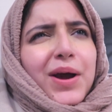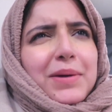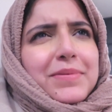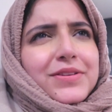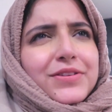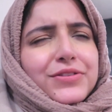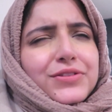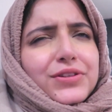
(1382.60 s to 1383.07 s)
why
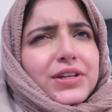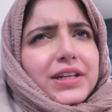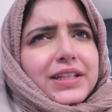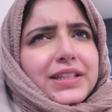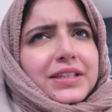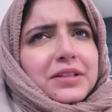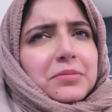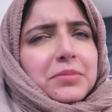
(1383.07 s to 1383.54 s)
am I so
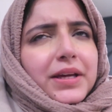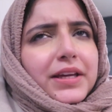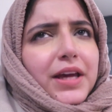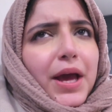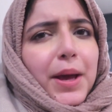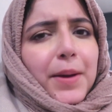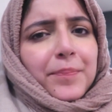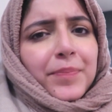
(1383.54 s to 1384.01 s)
tired? And I'm
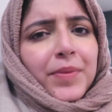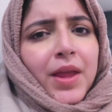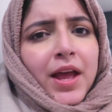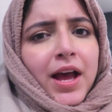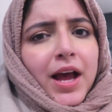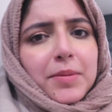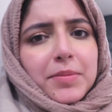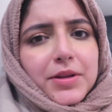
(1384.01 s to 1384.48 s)
like, um,
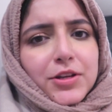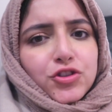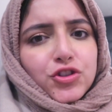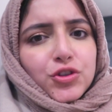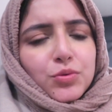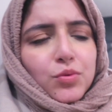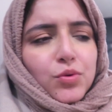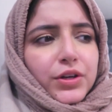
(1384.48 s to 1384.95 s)
I'm
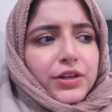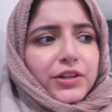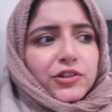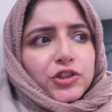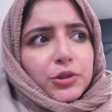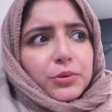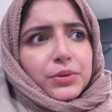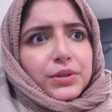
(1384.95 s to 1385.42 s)
literally walking
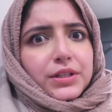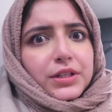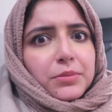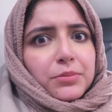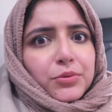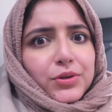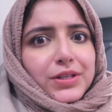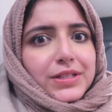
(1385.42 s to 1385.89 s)
triple the
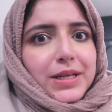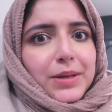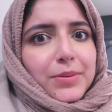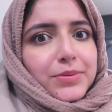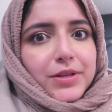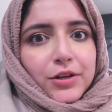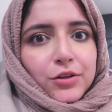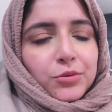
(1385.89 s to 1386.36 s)
number of
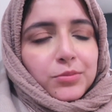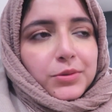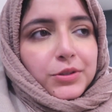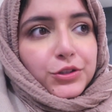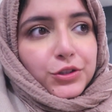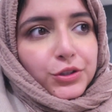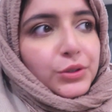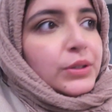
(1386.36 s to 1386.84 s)
steps that I
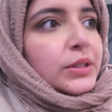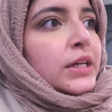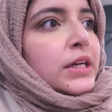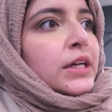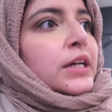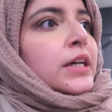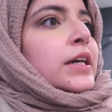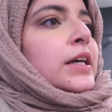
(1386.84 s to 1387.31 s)
normally do.
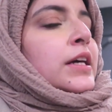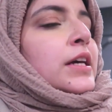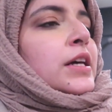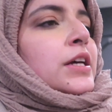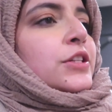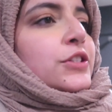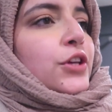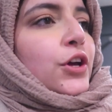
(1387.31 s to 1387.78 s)

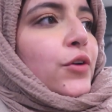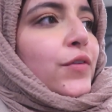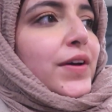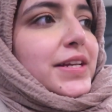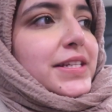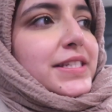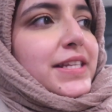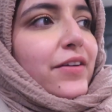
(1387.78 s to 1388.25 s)
So
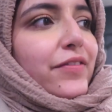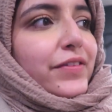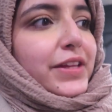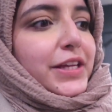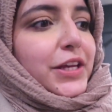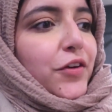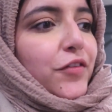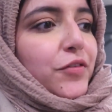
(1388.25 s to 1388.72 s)
that's
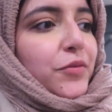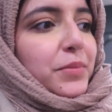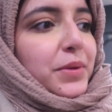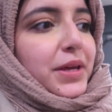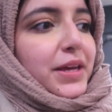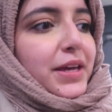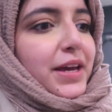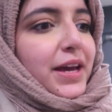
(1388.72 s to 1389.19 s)
definitely given
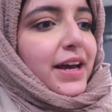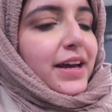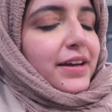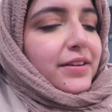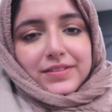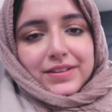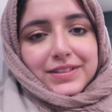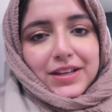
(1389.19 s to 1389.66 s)
me,
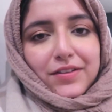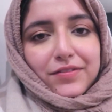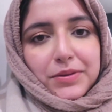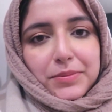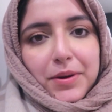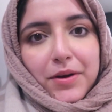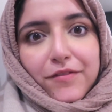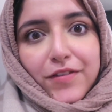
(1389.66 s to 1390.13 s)
so
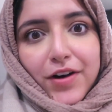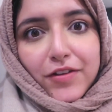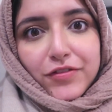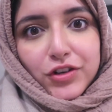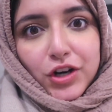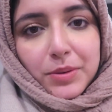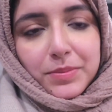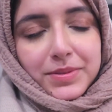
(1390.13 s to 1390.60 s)
definitely about
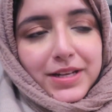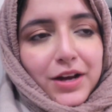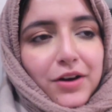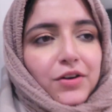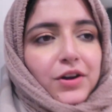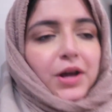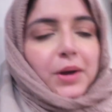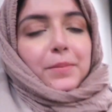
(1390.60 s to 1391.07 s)
five times
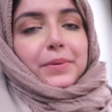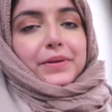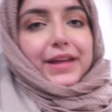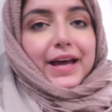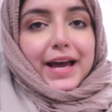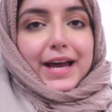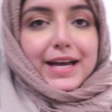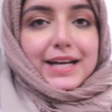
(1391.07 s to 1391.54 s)
now, but
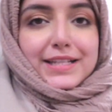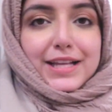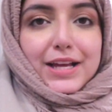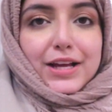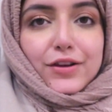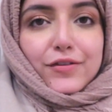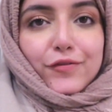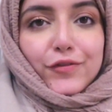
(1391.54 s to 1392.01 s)
that has
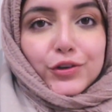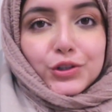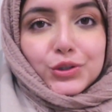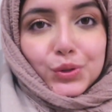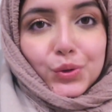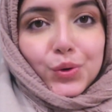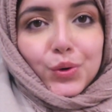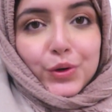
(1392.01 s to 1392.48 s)
for
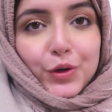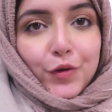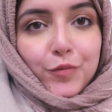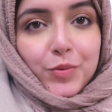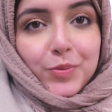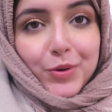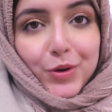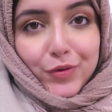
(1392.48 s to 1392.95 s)
sure
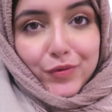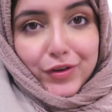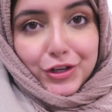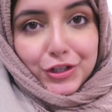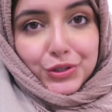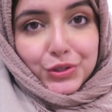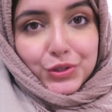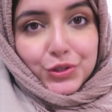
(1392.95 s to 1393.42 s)
given me
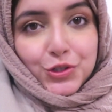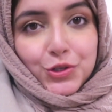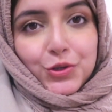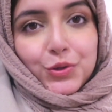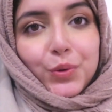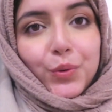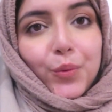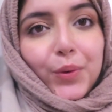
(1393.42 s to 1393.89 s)
motivation
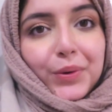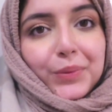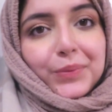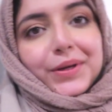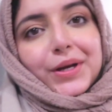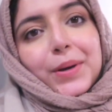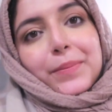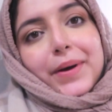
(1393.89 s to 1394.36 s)
to, when
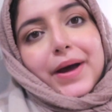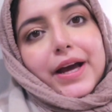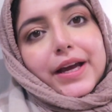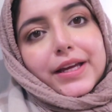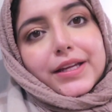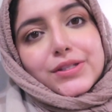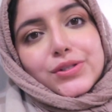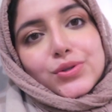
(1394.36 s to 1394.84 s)
we get
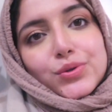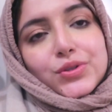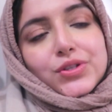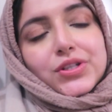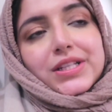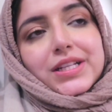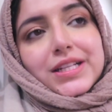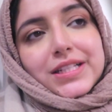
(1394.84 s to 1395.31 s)
back, to just